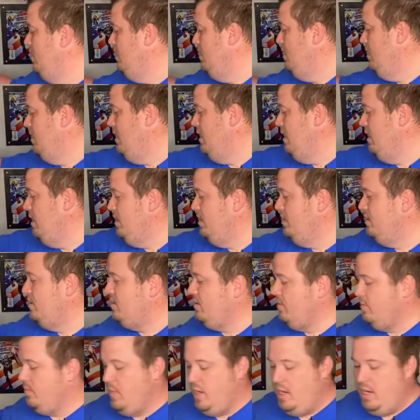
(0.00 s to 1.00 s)
is
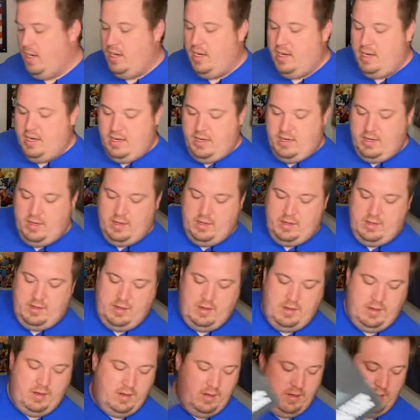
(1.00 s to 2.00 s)
my
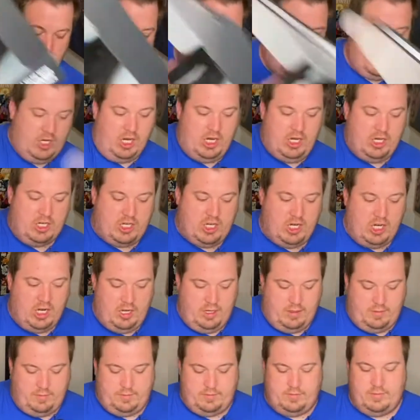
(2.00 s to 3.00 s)
cheat sheet.
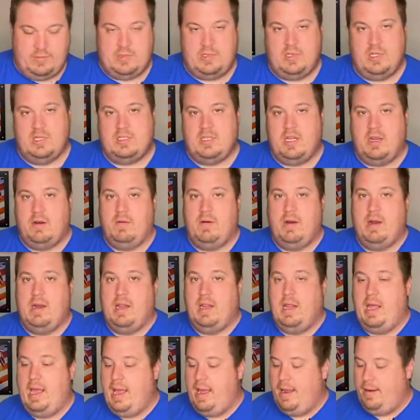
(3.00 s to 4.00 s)
So let's get rid of
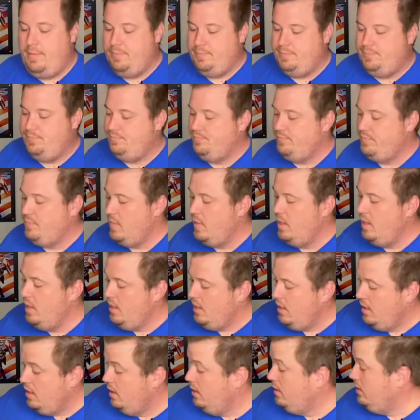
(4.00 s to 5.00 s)
that.
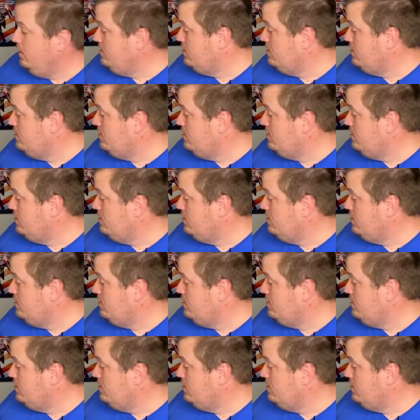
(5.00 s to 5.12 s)
Let's